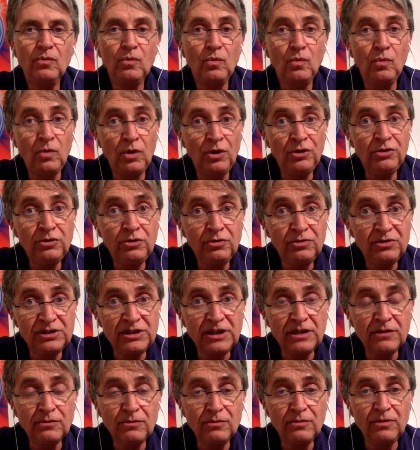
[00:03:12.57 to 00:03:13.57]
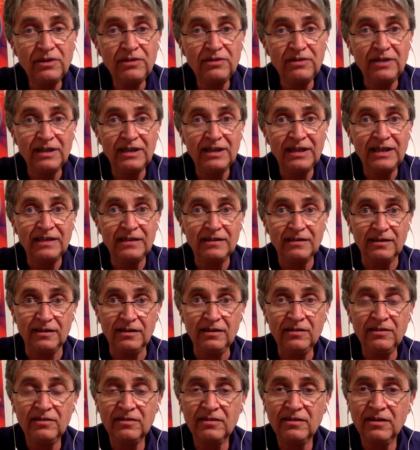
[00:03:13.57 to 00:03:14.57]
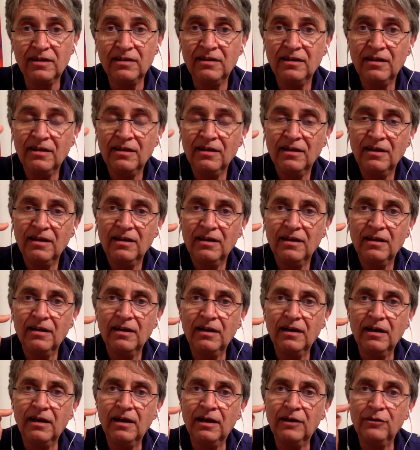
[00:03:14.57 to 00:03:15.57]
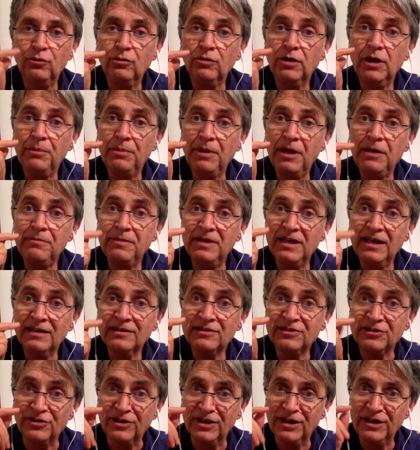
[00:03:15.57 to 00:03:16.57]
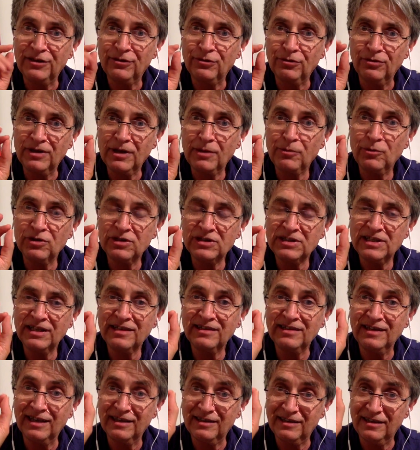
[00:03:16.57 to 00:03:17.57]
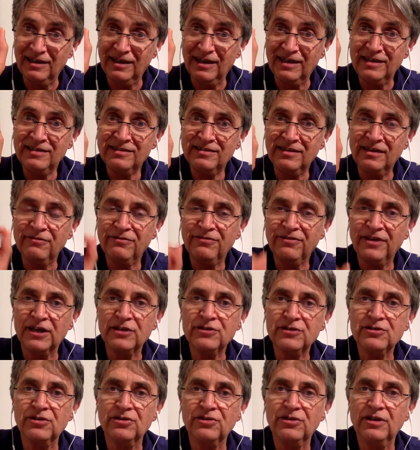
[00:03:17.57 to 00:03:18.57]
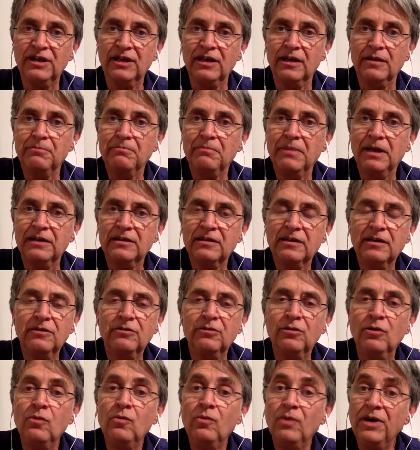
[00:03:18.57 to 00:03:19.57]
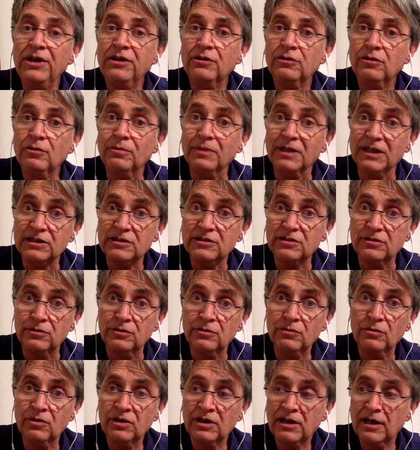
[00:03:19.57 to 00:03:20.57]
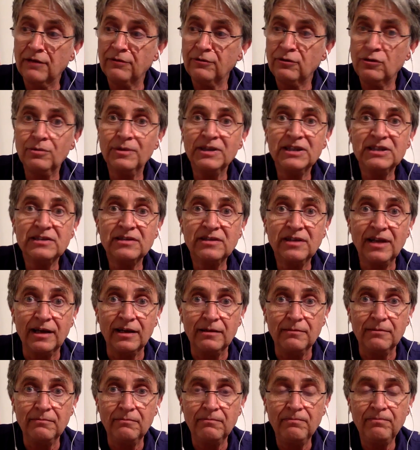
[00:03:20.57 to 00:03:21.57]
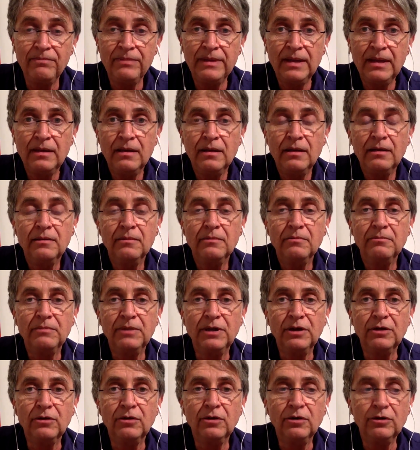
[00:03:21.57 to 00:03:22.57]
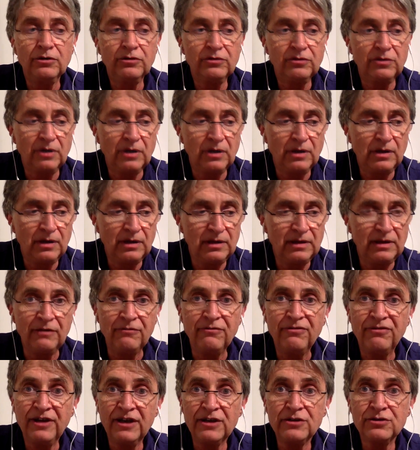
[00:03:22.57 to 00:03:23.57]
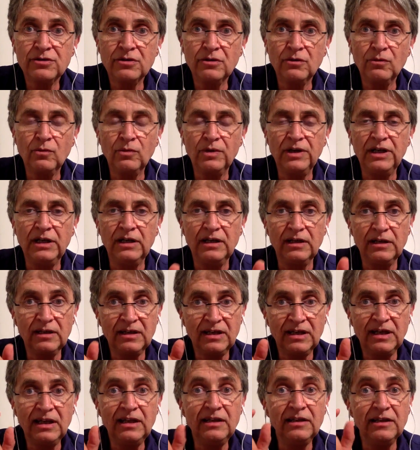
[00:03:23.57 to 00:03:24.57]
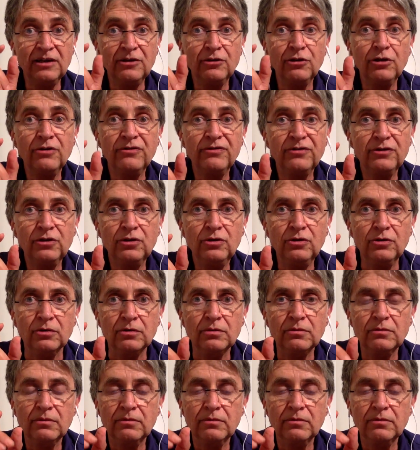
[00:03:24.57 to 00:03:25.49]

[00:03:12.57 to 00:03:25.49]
want to check with the dentist and do a baby x-ray to double check that there is the infection there, but don't wait too much. You don't have too much time, because the infection will kill the nerve too.